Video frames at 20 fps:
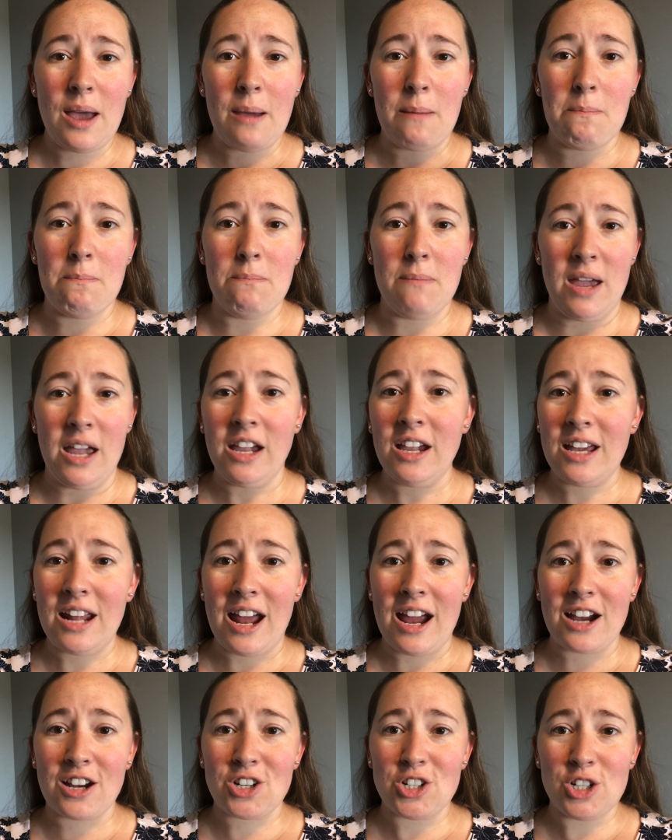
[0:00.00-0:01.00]
make it
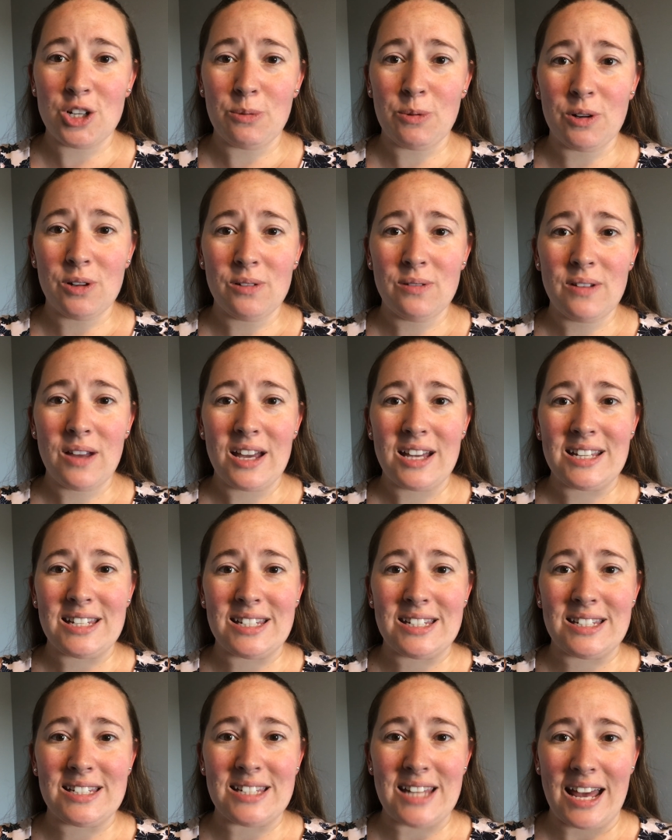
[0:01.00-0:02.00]
actionable,
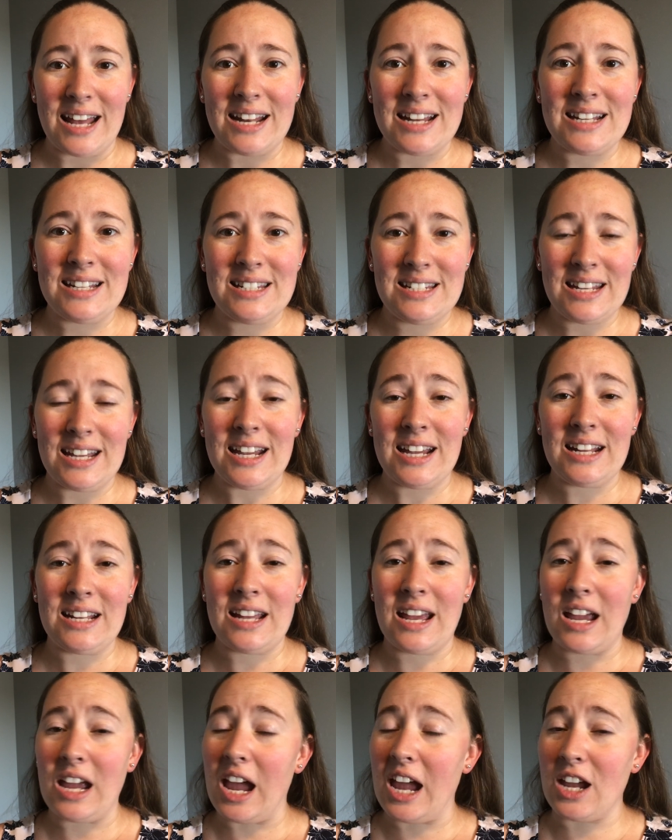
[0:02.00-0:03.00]
set a date,
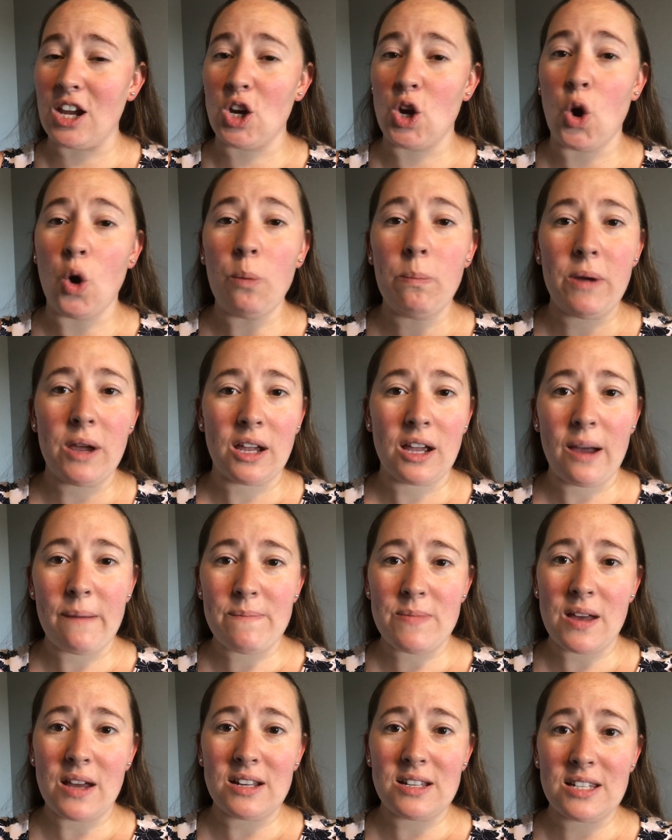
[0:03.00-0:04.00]
and go pick
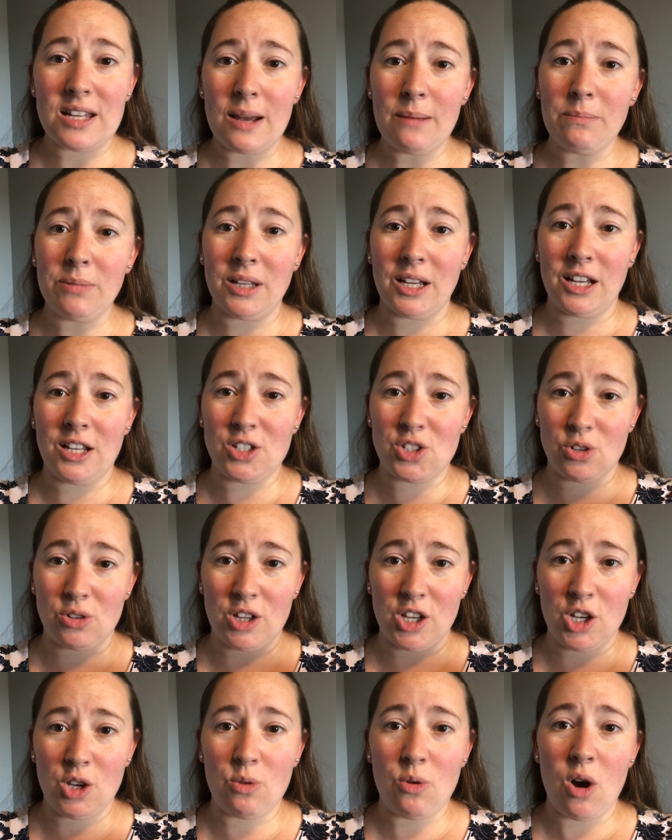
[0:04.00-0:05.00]
up that template so
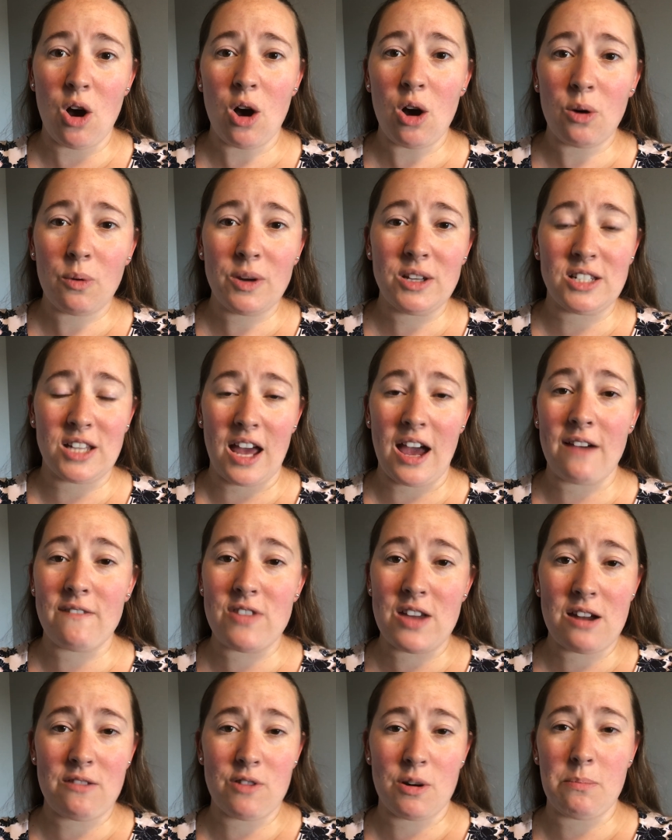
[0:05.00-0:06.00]
that you always have
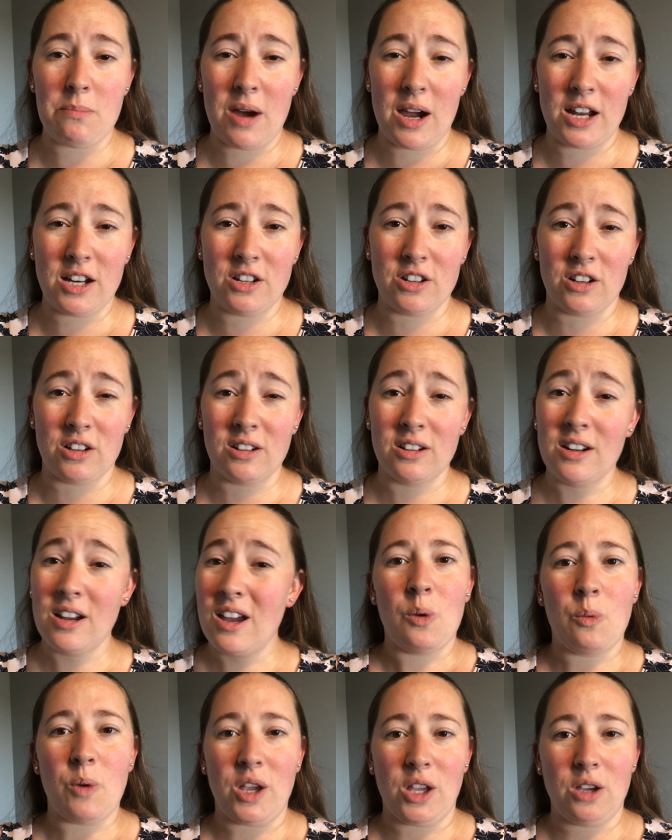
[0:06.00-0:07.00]
that reminder.
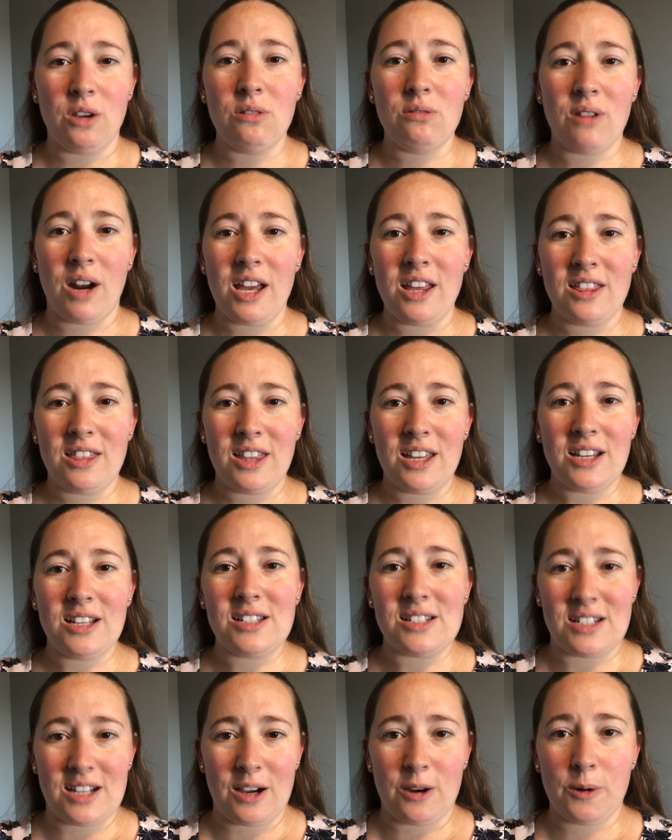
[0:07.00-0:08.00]
When you write
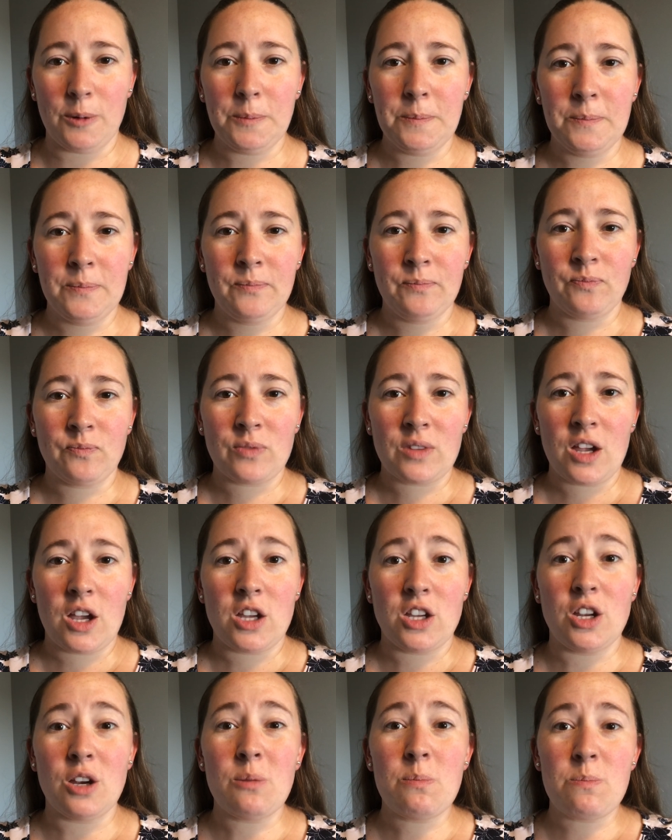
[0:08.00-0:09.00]
things down,
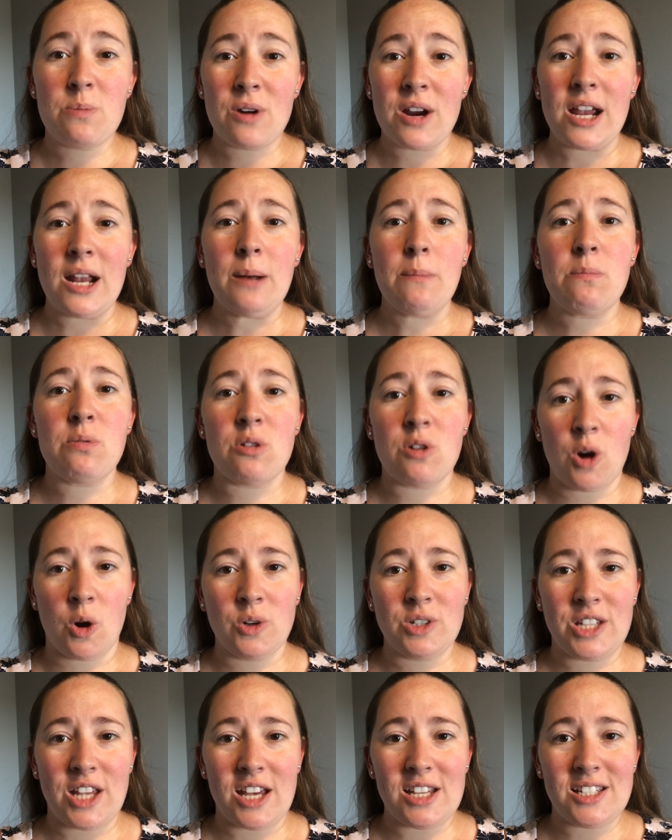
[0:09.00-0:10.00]
your brain
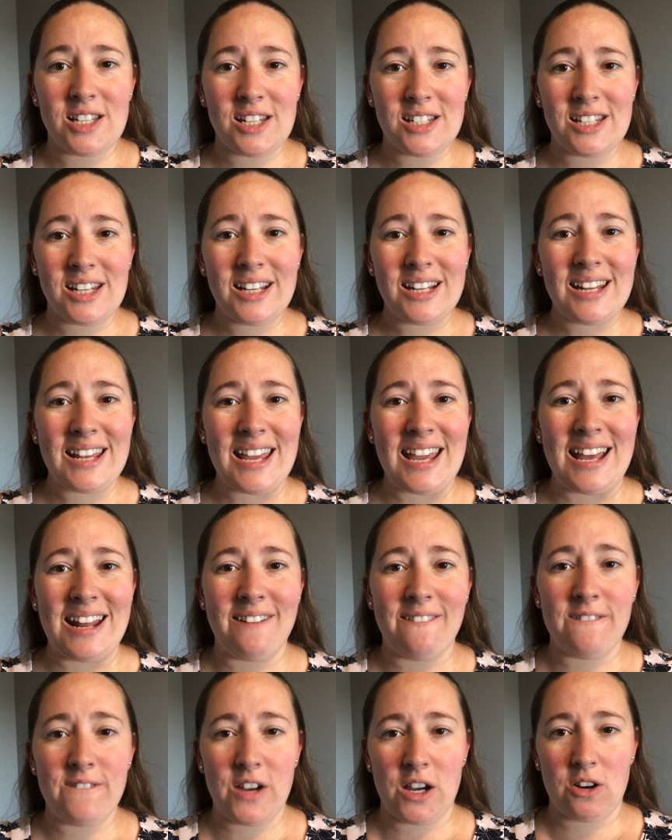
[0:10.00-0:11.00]
processes it in
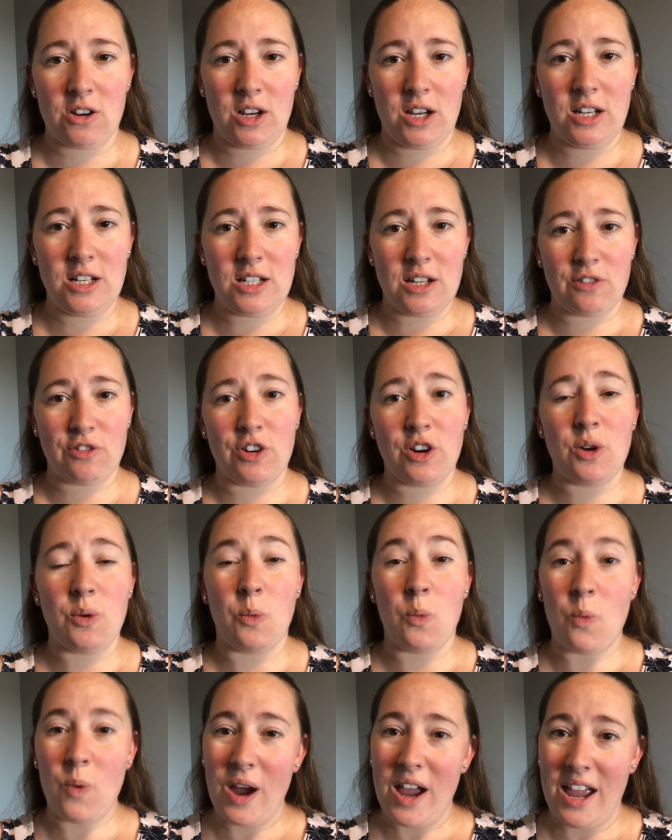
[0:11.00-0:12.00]
a very
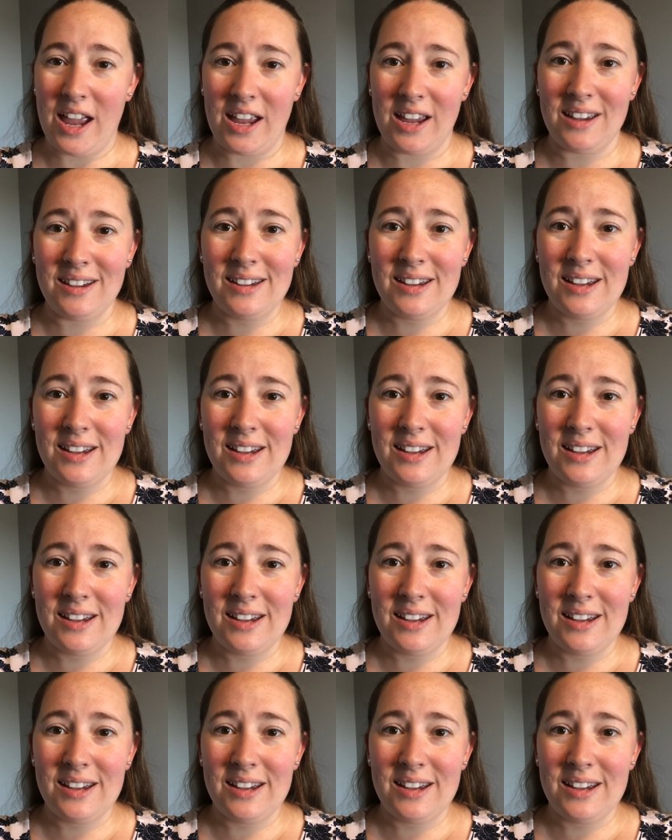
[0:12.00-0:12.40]
different way.